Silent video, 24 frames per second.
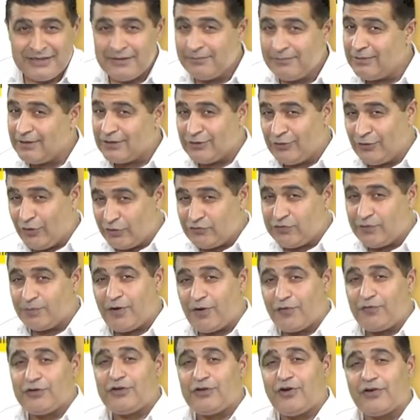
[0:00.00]
But
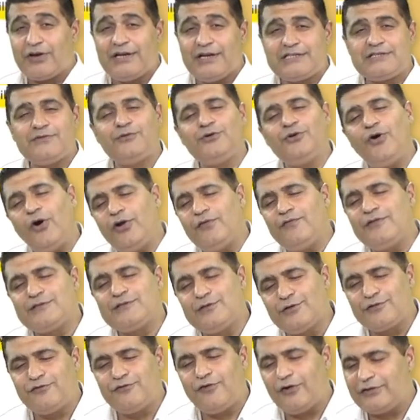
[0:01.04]
not-for-profit organization would always
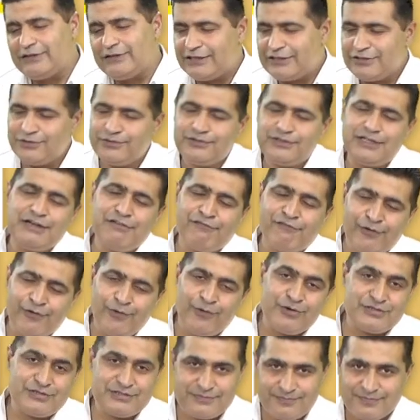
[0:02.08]
look for that, you know, the
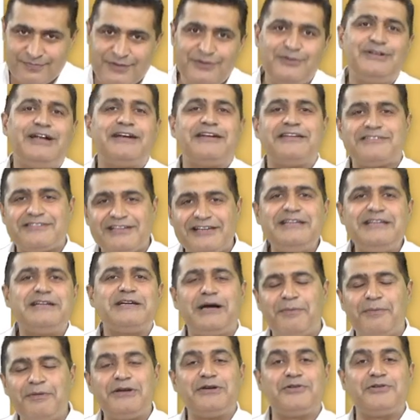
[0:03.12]
inflows that is really
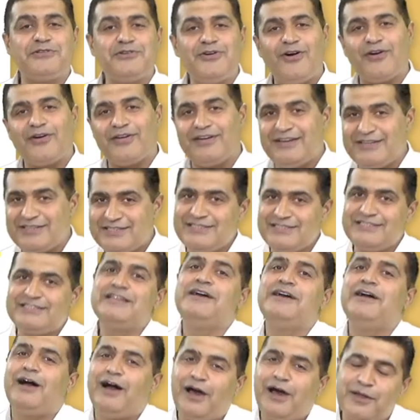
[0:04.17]
coming to the organizations
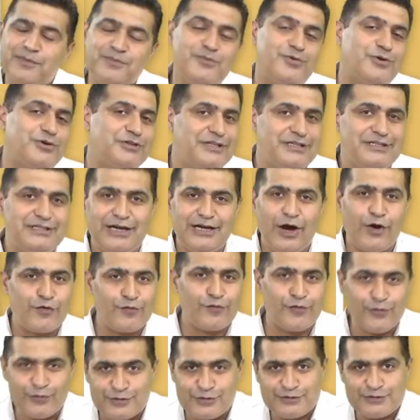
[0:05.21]
are more than the
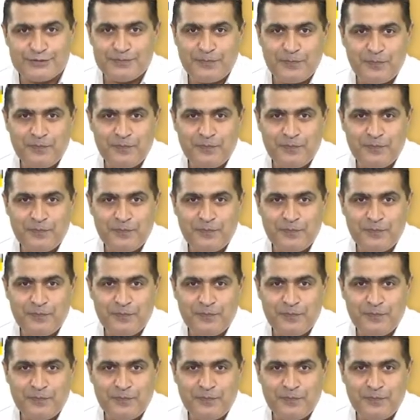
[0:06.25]
outflows.